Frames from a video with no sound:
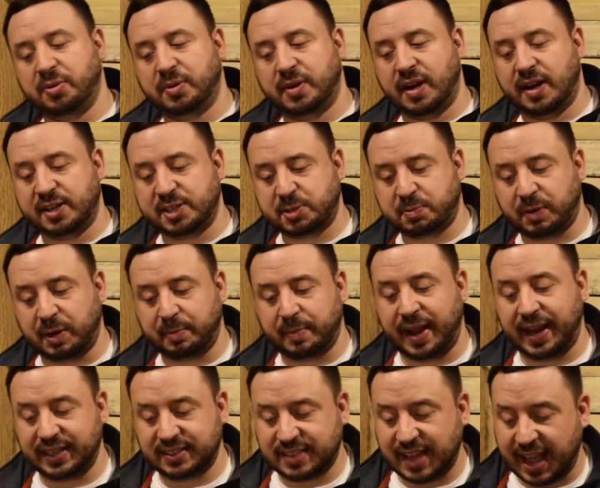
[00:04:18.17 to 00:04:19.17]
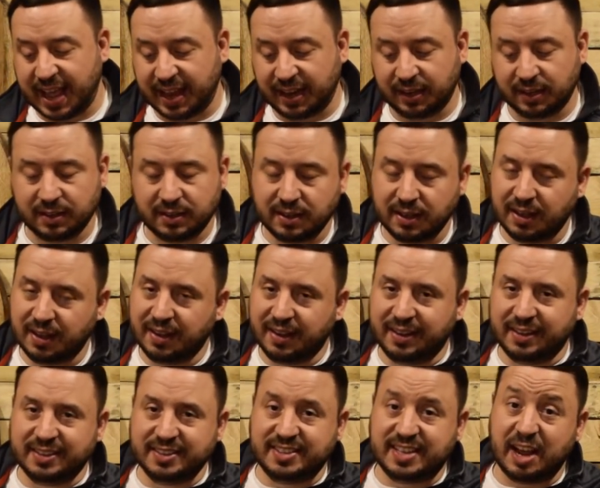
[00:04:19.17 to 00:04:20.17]
Springbank 10
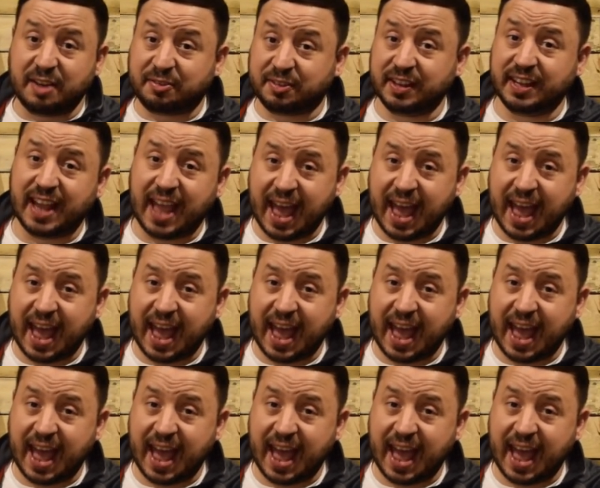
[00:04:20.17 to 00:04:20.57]
definitely